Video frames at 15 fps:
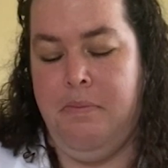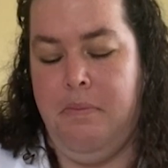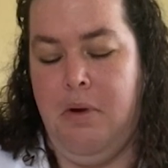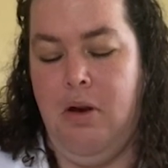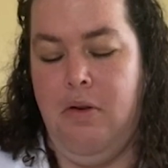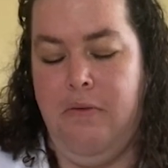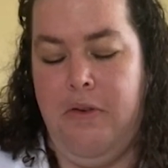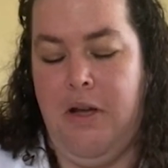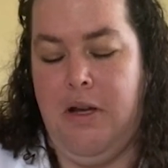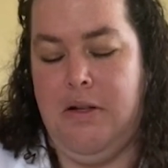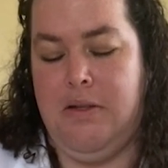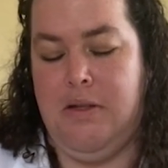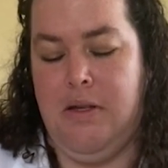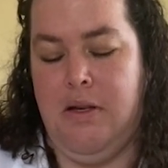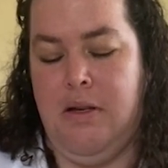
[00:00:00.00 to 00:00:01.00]

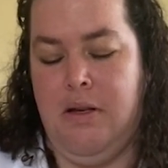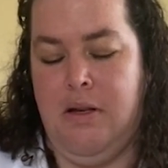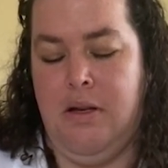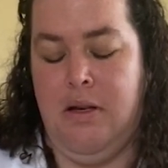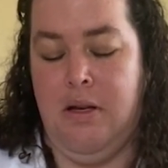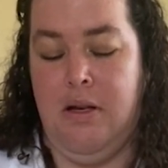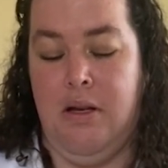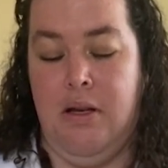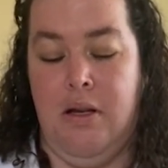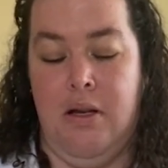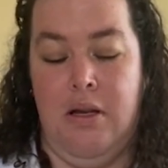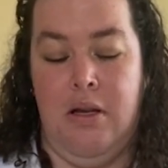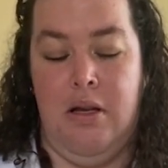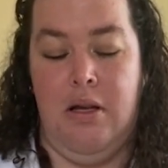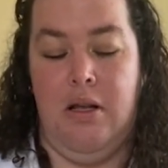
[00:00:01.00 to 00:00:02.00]
Perfect.
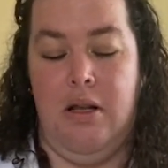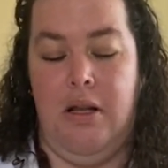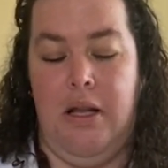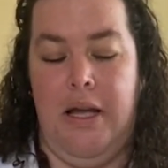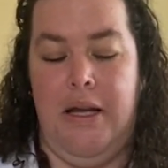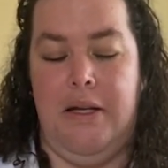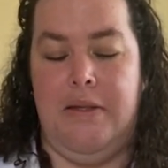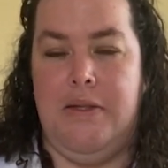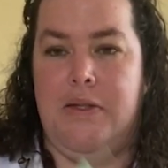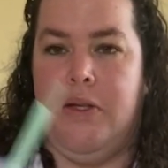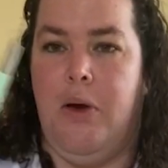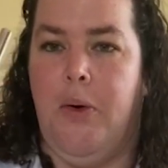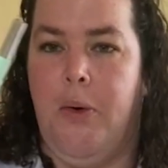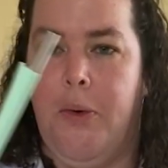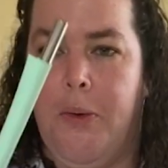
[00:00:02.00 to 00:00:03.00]
Like
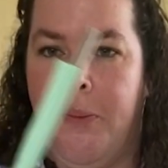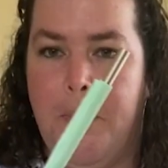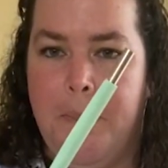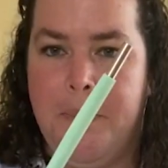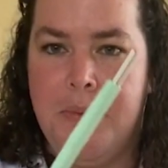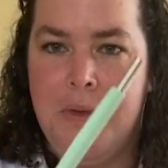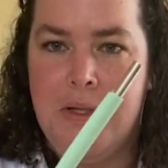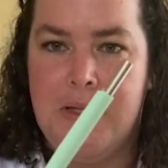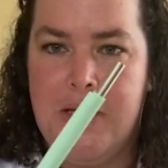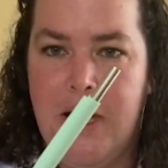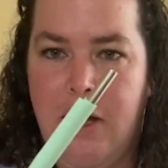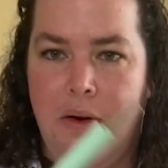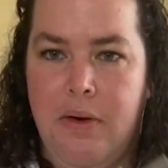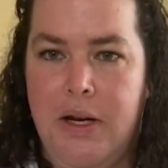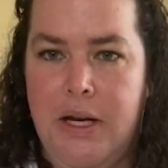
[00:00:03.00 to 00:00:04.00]
so. You see
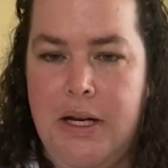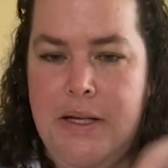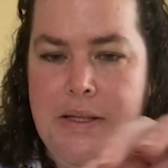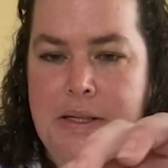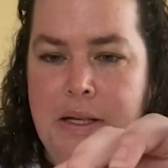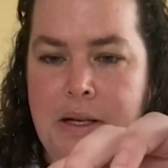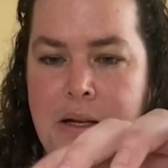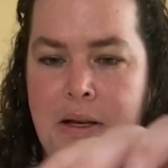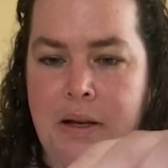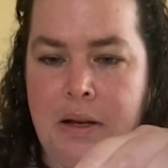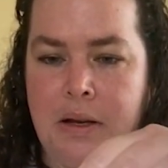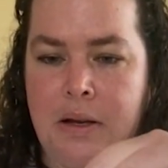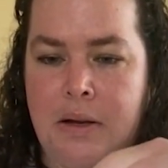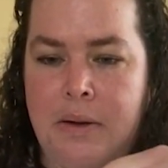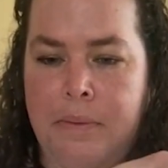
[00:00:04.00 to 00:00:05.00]
how it is?
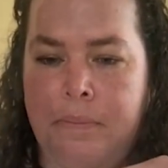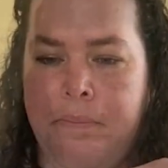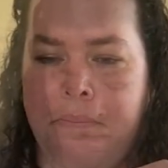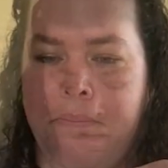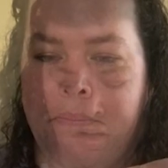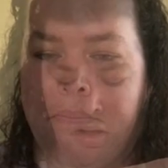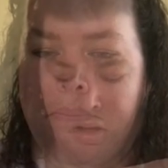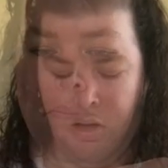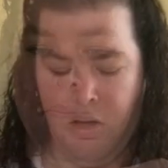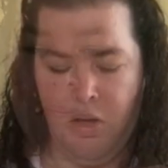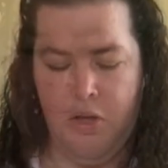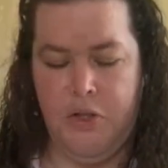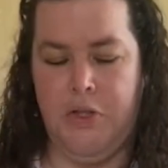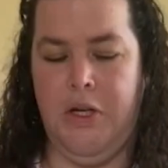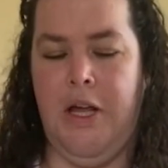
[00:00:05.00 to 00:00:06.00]

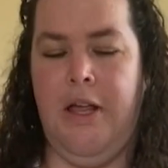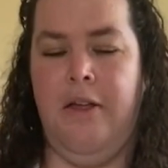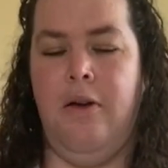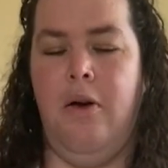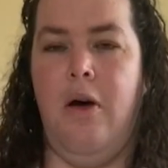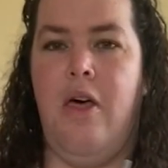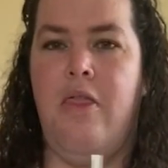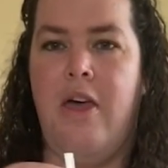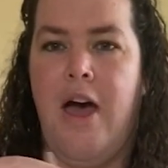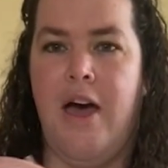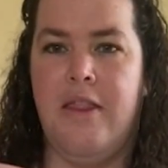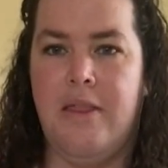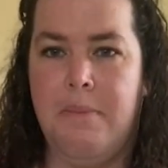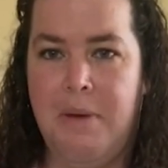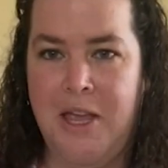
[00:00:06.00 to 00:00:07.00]
So now
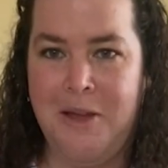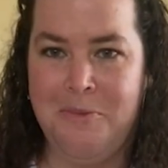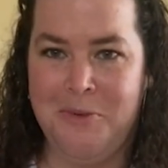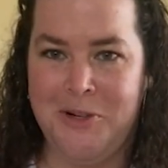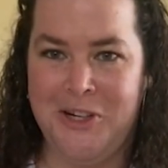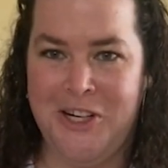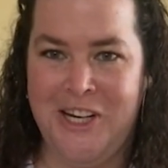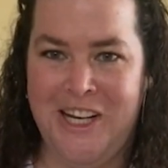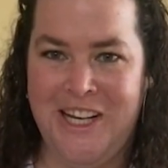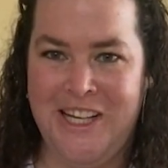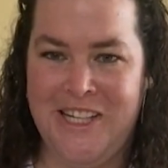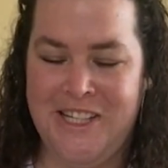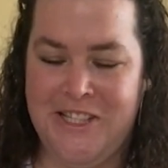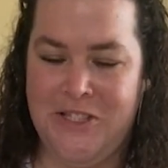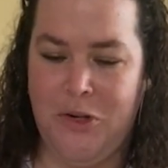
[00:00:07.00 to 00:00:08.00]
that the paper
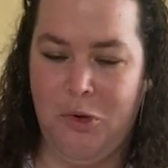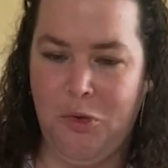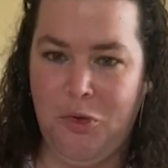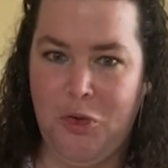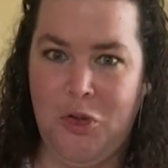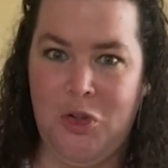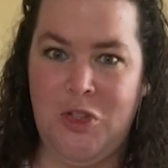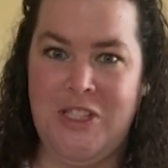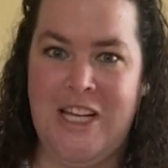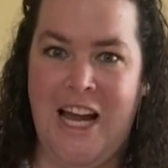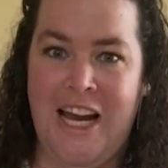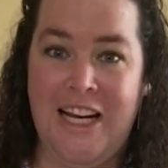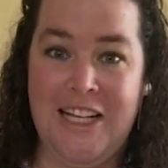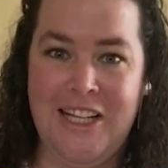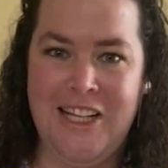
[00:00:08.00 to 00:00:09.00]
is rolled
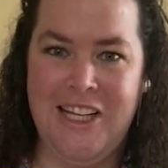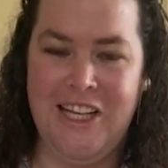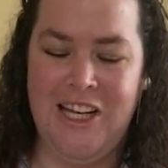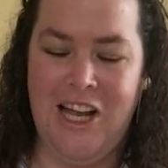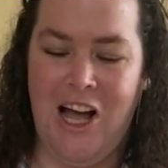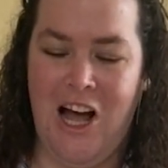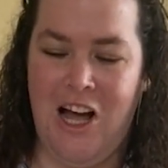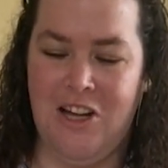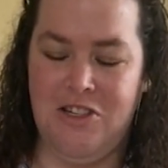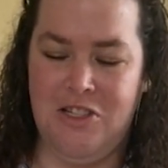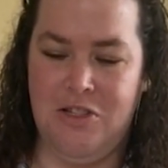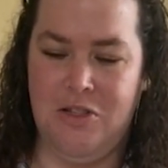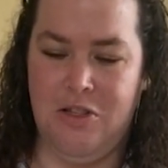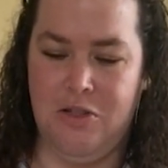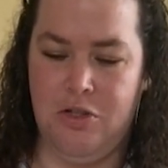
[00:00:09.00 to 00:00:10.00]
tightly
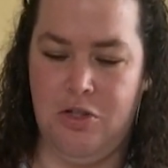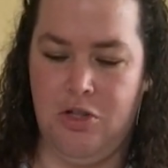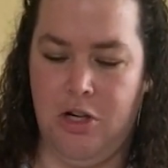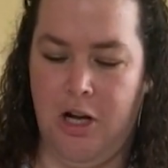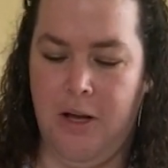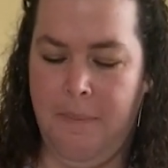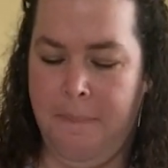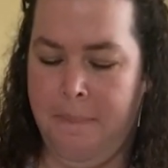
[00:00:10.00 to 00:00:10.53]
onto the straw,